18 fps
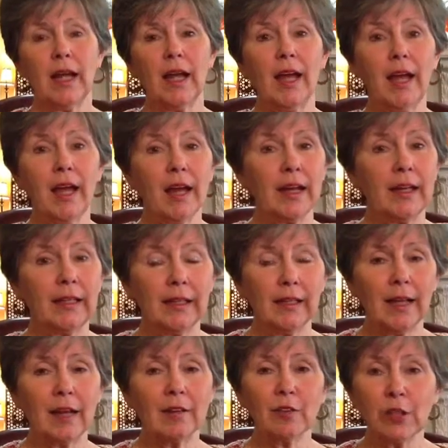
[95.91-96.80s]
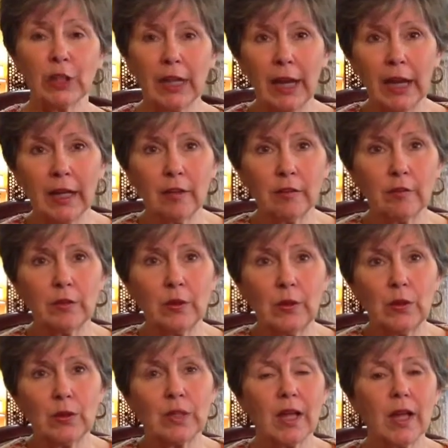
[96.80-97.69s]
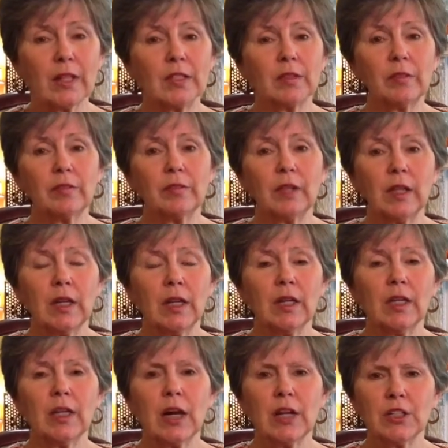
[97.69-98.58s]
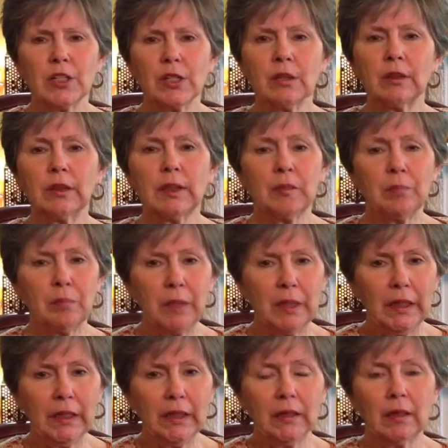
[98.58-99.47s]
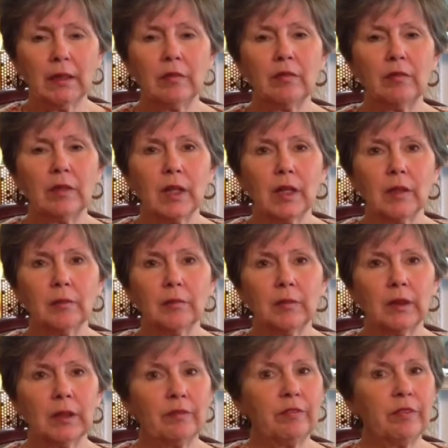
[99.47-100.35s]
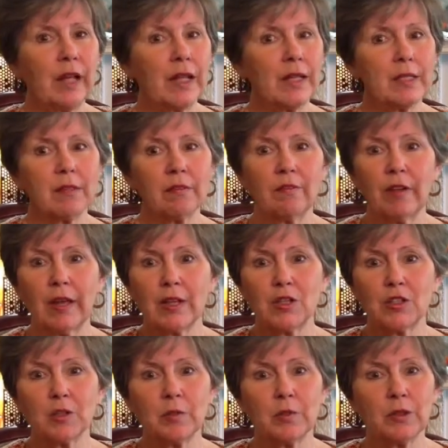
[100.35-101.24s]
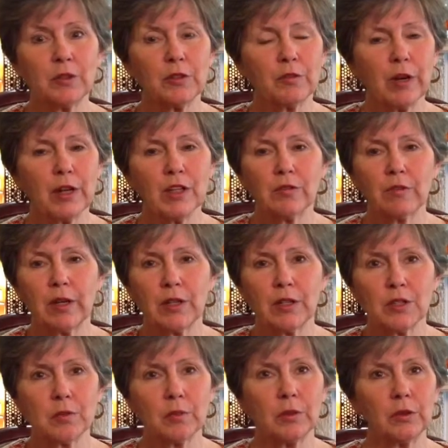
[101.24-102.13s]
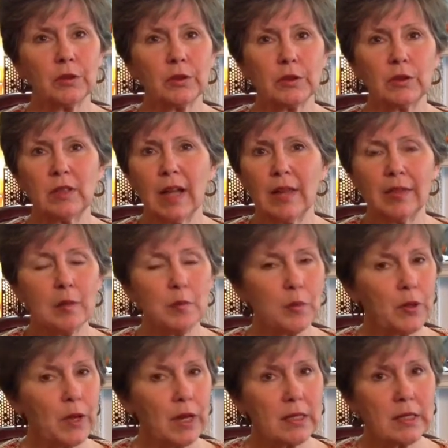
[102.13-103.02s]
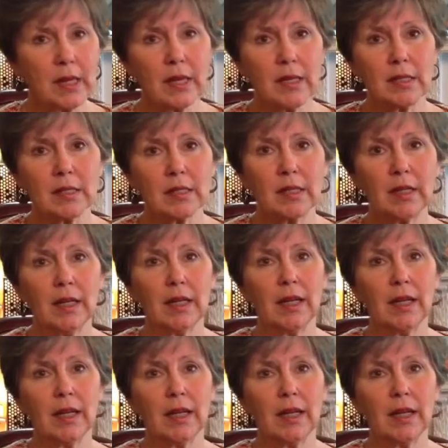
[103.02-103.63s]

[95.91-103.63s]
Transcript: I eat a lot of organic foods, lots of, I still eat meat and lots of vegetables, fresh vegetables, nothing processed,